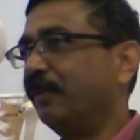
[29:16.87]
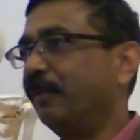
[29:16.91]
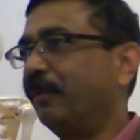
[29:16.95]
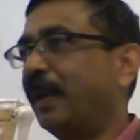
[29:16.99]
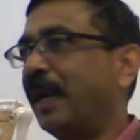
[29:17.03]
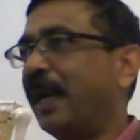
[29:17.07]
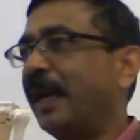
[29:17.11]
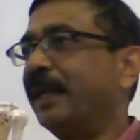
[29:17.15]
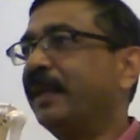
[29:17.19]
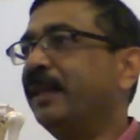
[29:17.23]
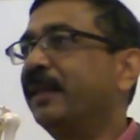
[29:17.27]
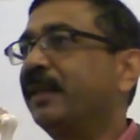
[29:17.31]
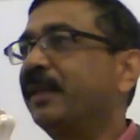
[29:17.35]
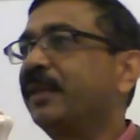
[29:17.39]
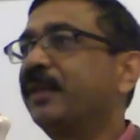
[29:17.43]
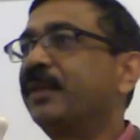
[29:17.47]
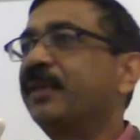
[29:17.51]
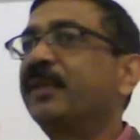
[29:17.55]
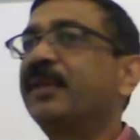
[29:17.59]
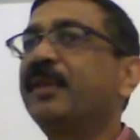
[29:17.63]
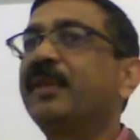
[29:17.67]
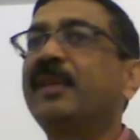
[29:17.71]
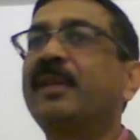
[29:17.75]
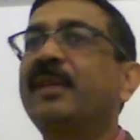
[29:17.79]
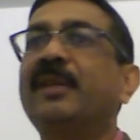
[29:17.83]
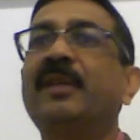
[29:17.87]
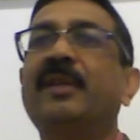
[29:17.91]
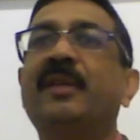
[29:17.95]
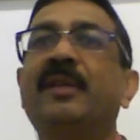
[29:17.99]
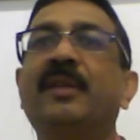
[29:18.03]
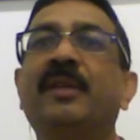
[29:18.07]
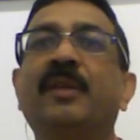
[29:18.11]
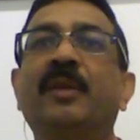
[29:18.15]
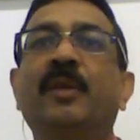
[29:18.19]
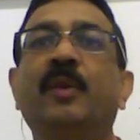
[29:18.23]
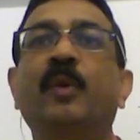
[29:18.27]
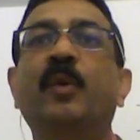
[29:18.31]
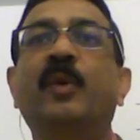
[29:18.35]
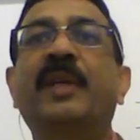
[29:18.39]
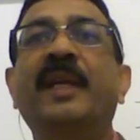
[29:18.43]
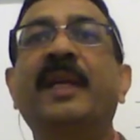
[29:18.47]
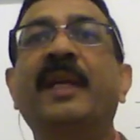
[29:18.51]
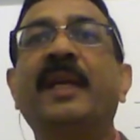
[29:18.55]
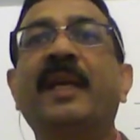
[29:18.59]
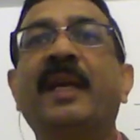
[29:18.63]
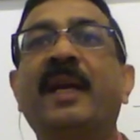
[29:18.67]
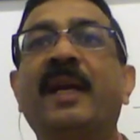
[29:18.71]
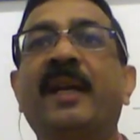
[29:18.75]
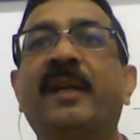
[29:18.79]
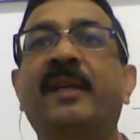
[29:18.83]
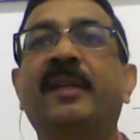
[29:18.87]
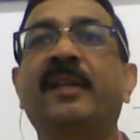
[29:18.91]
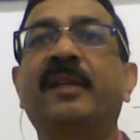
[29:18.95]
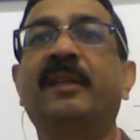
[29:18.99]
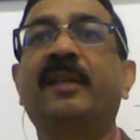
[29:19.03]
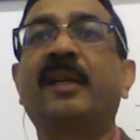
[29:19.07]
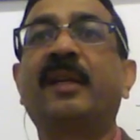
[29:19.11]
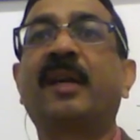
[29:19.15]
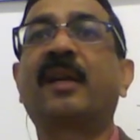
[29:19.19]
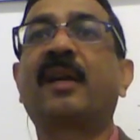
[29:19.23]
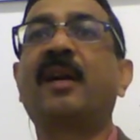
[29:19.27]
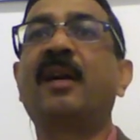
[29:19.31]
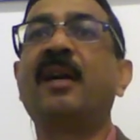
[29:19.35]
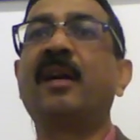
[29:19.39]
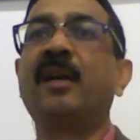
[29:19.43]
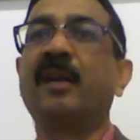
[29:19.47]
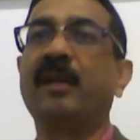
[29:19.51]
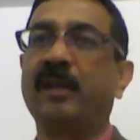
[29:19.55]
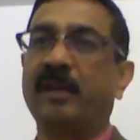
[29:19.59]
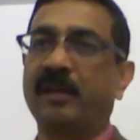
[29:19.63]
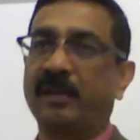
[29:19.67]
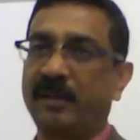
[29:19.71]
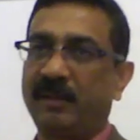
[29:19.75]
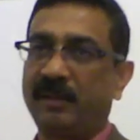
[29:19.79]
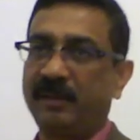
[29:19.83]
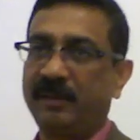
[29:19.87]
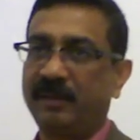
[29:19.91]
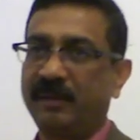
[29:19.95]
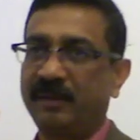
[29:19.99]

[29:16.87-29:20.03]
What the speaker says: by looking at the color.